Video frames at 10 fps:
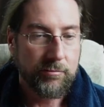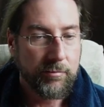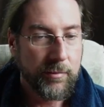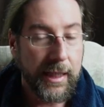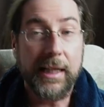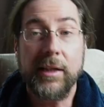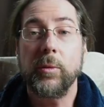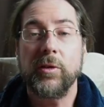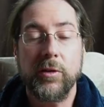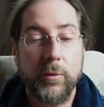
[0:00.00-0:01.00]
And it
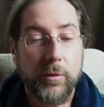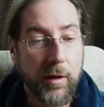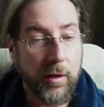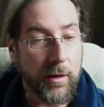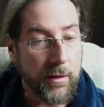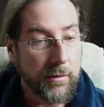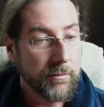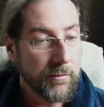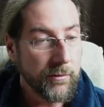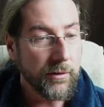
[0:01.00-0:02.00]
was a new car,
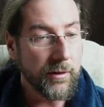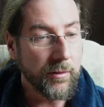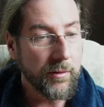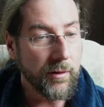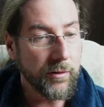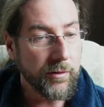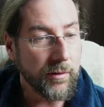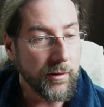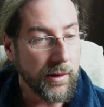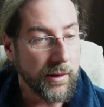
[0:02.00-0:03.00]
so also
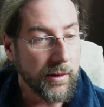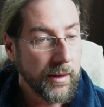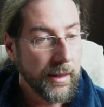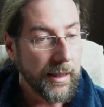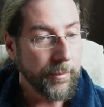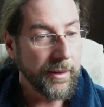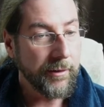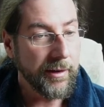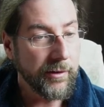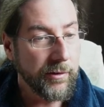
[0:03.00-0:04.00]
a lot. I pay
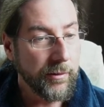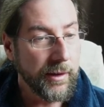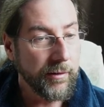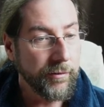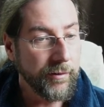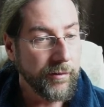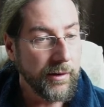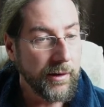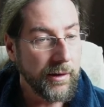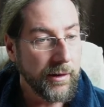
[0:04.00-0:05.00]
around
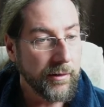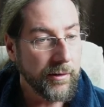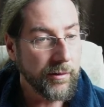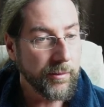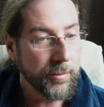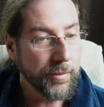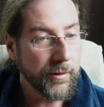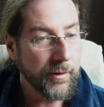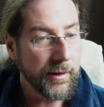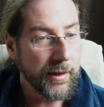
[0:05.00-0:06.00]
250 euros
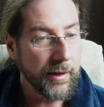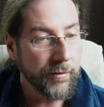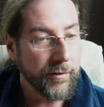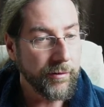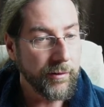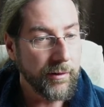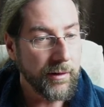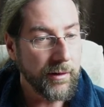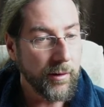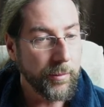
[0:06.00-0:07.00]
per year for
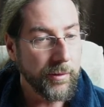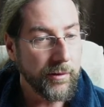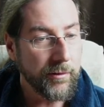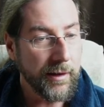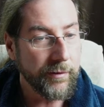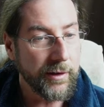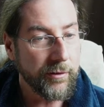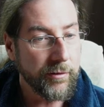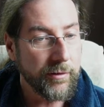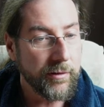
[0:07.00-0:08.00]
full open driving
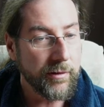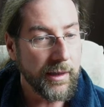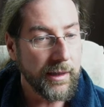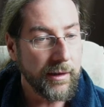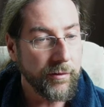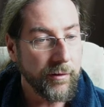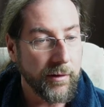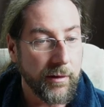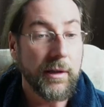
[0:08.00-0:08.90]
insurance in ID4.